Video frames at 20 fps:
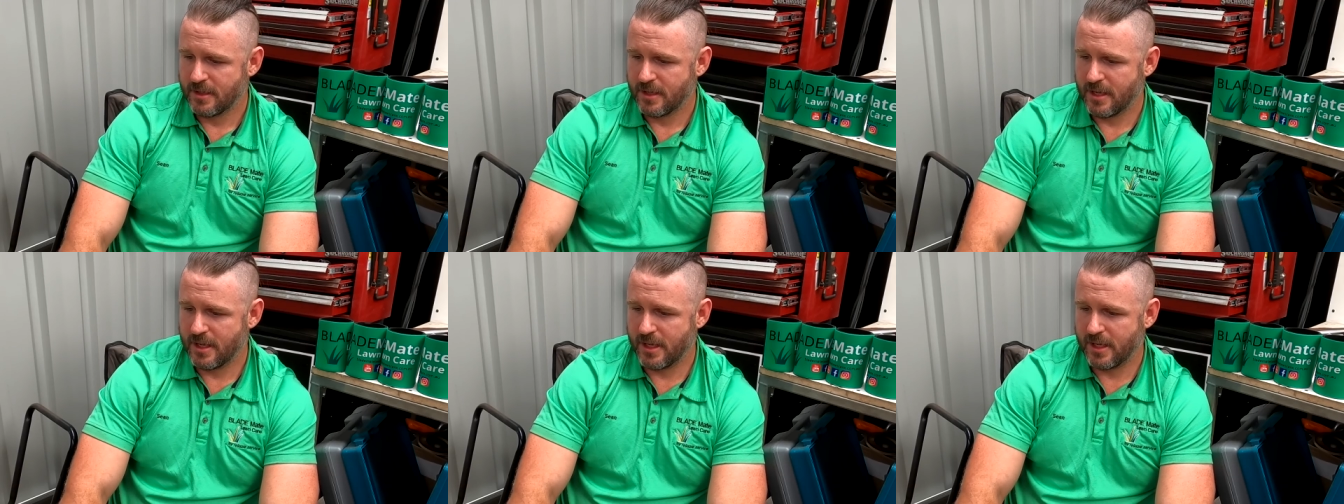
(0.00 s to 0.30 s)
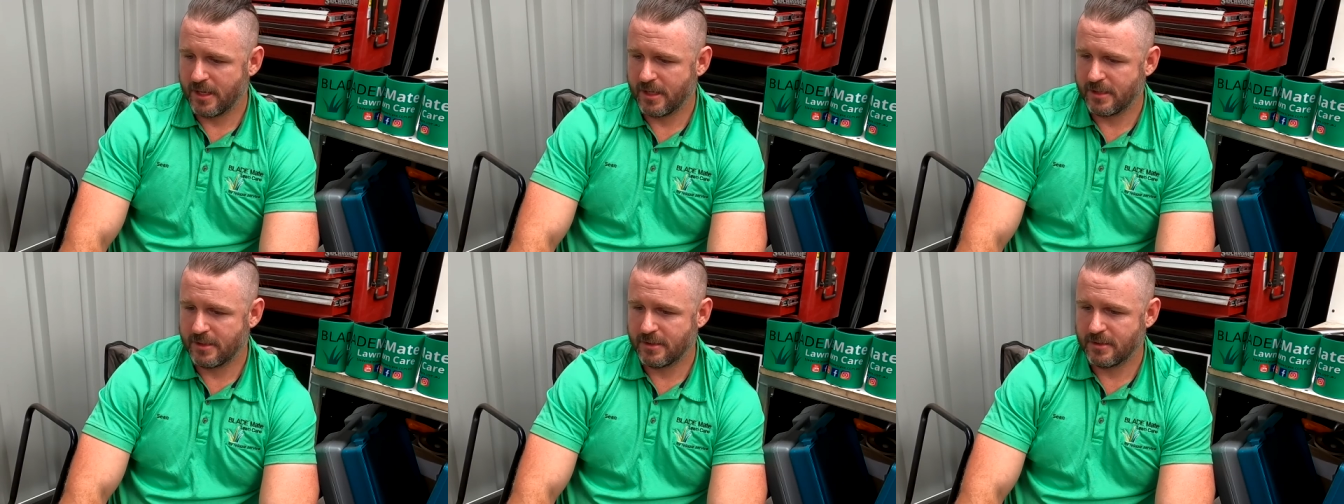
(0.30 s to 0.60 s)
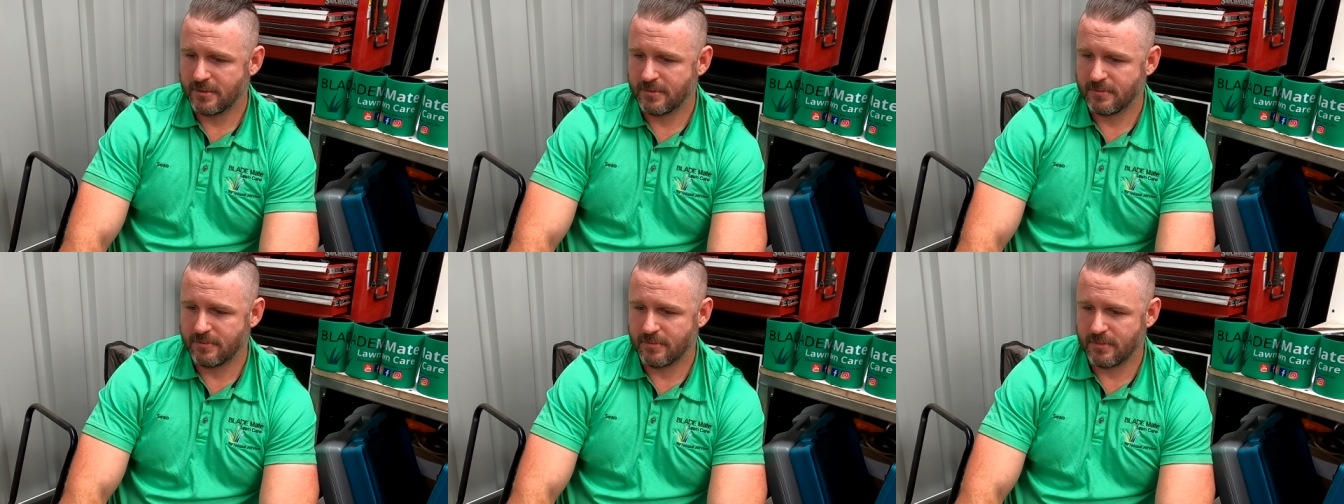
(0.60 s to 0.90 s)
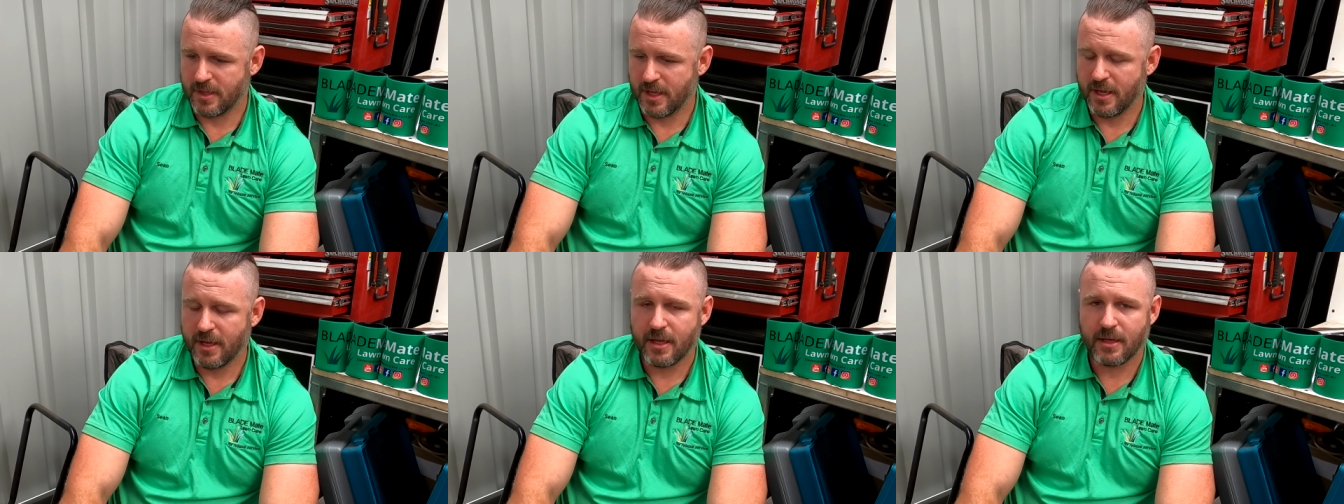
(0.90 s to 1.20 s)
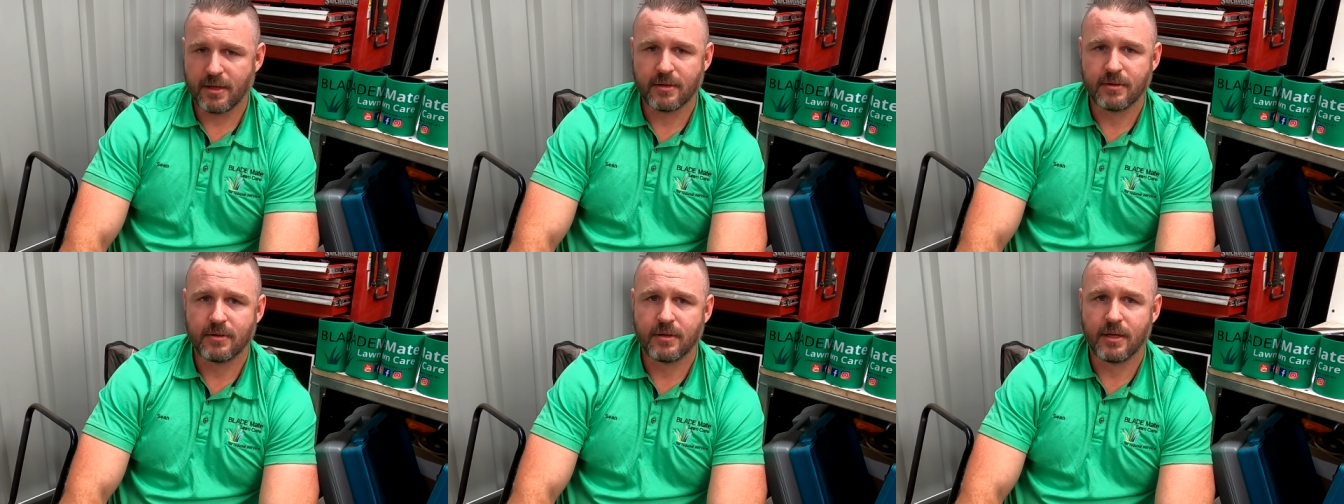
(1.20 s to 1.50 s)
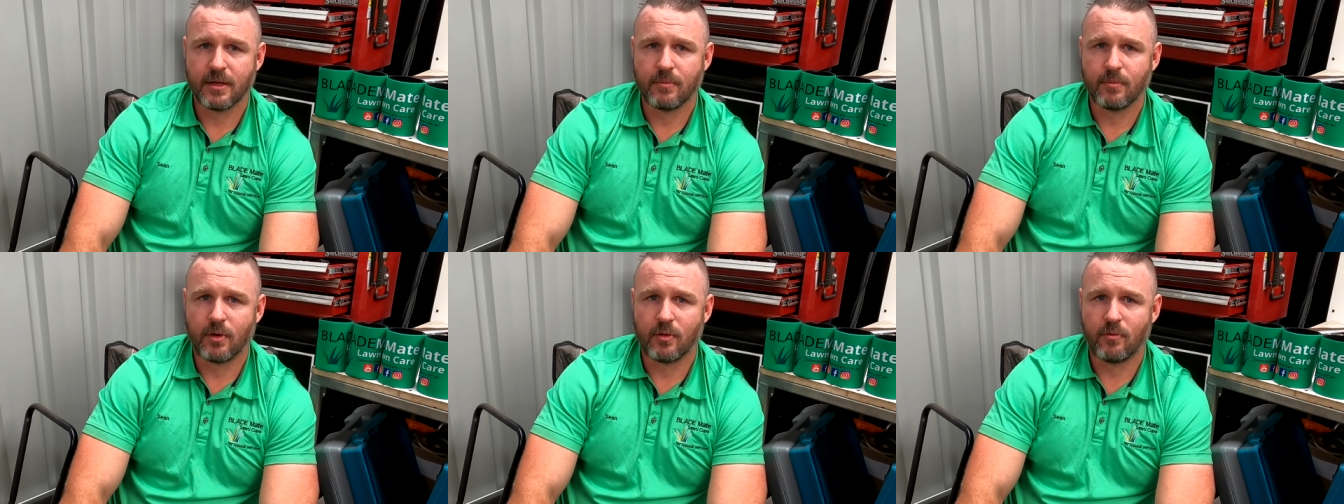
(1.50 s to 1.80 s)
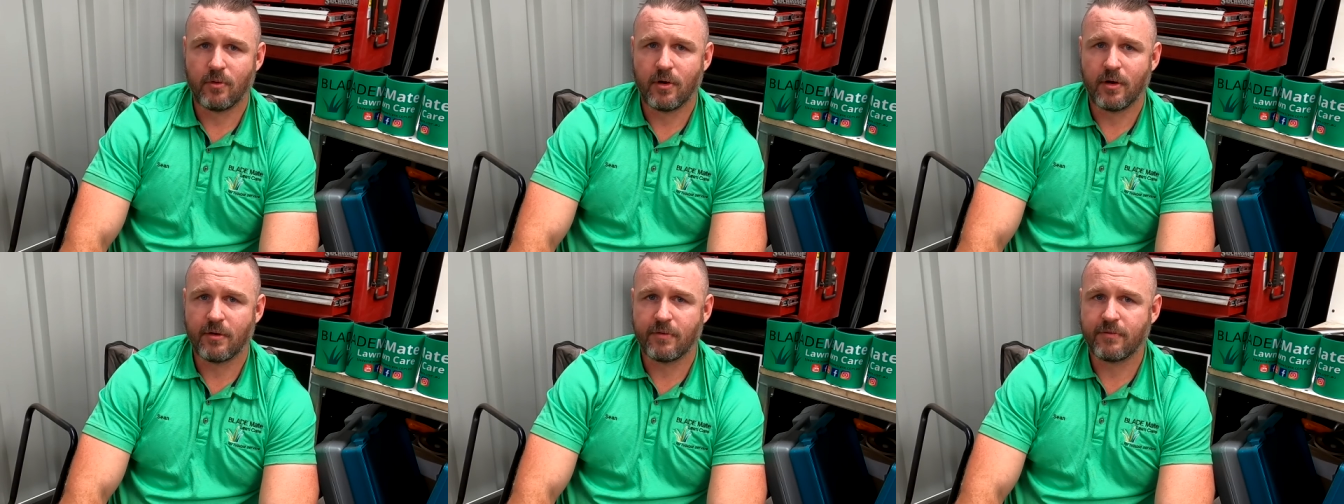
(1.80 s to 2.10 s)
And yeah, and my
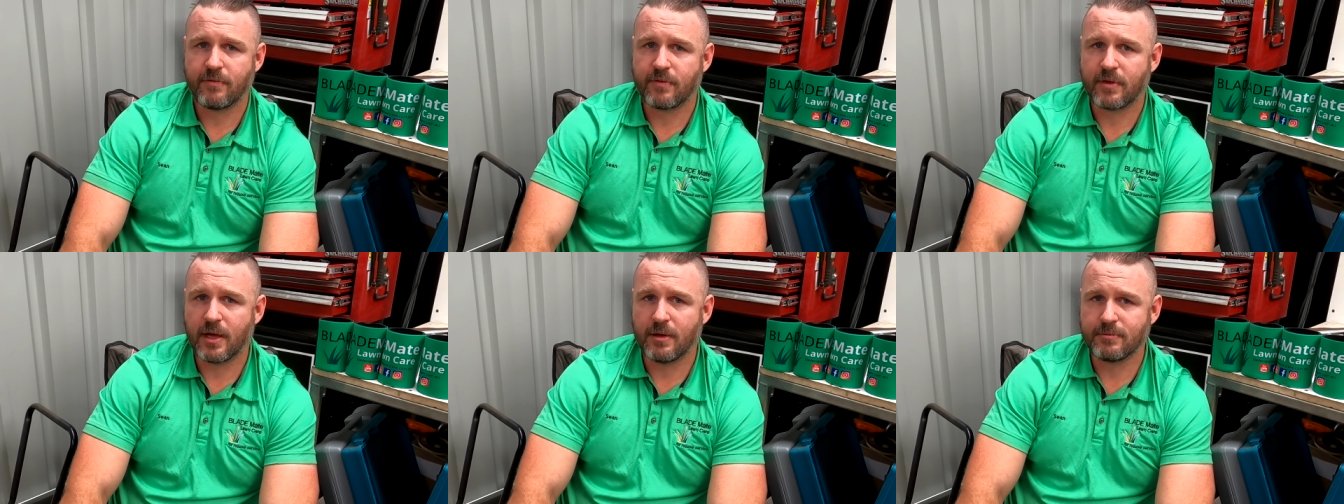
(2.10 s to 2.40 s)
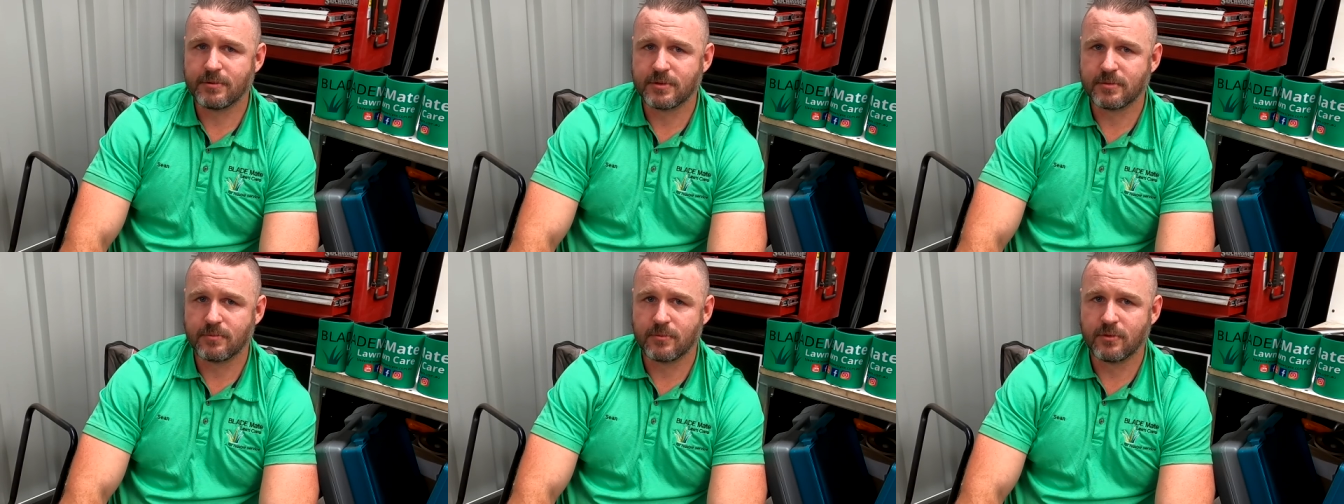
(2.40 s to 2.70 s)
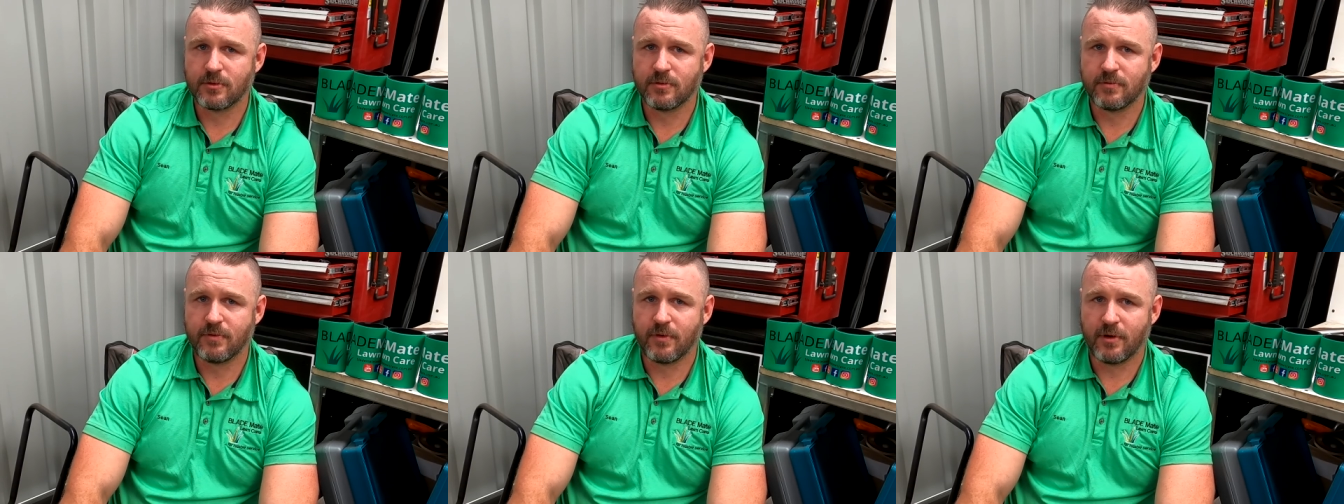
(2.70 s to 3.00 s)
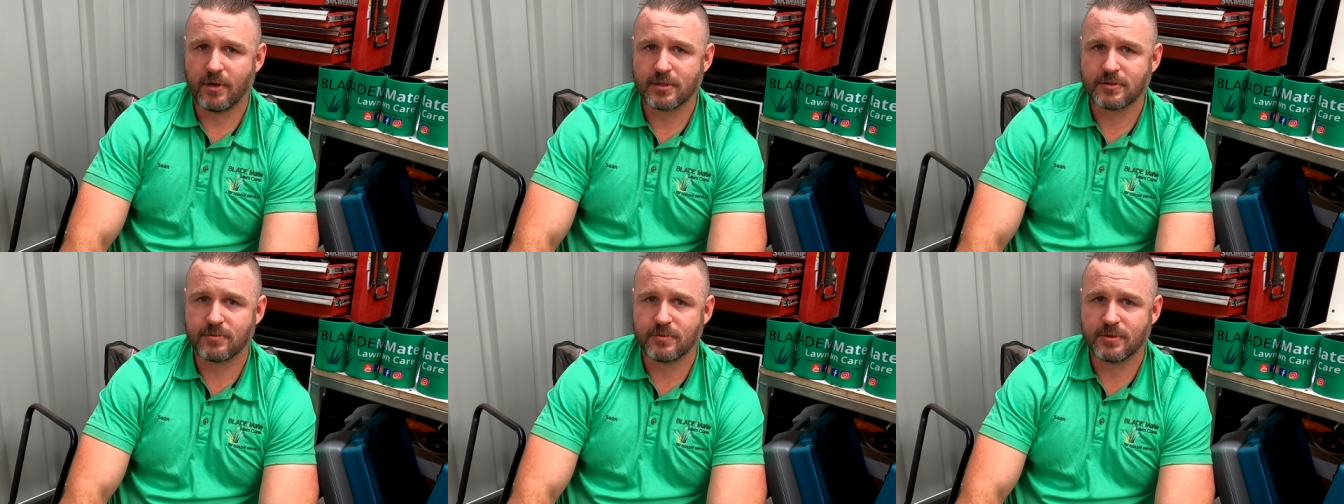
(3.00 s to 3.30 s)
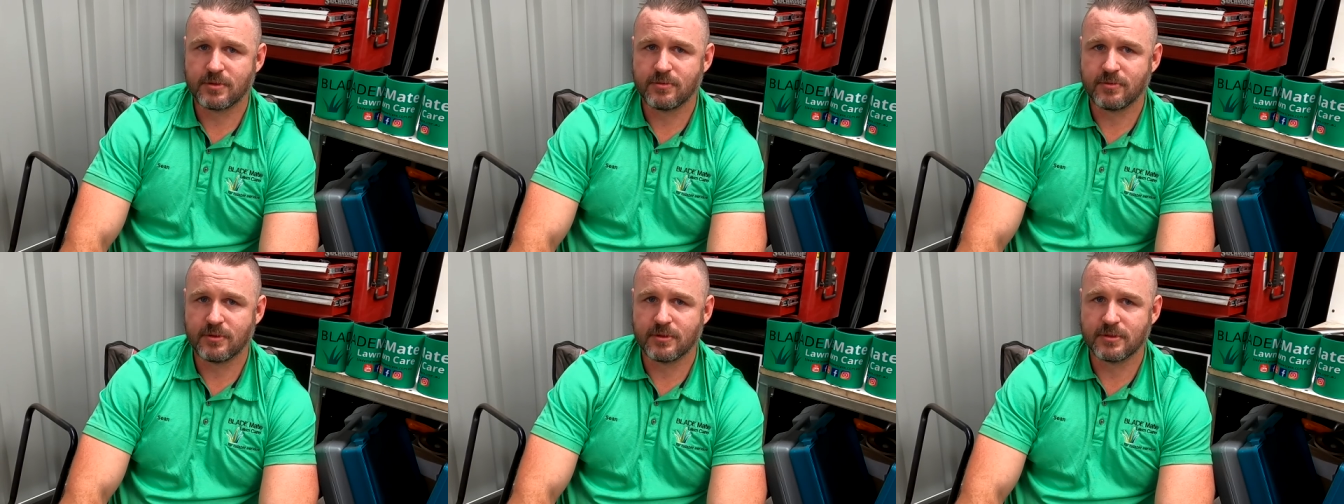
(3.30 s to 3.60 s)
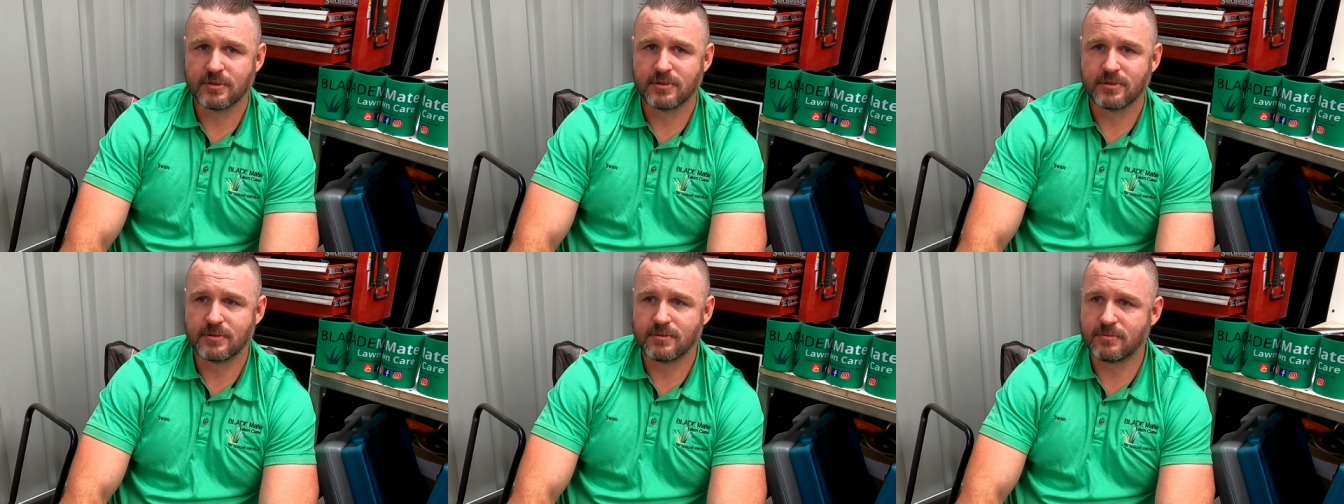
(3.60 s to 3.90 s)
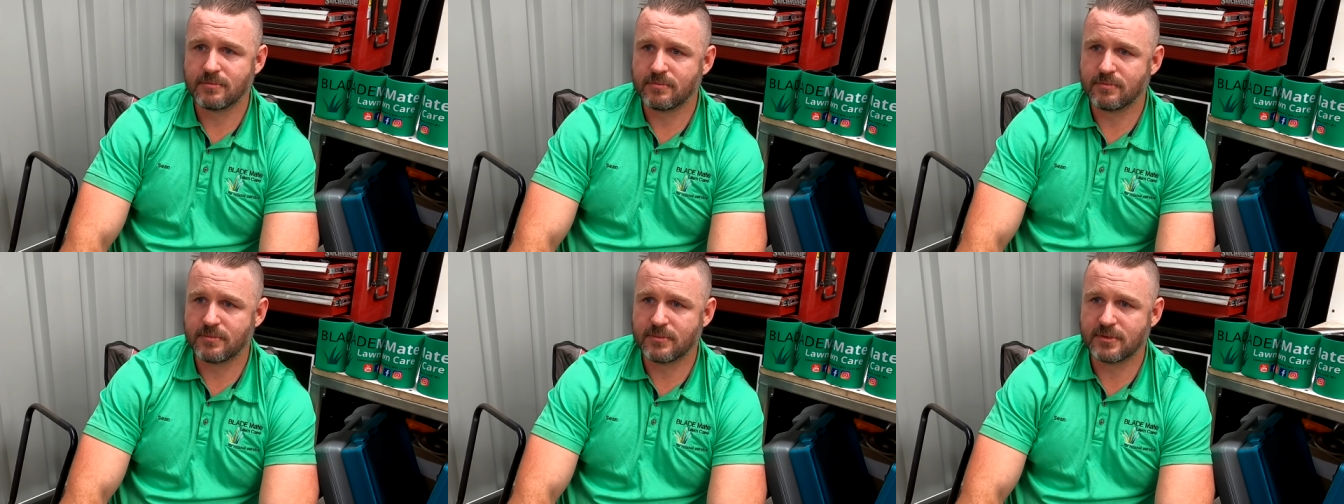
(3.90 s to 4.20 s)
wife gave me some good advice, which was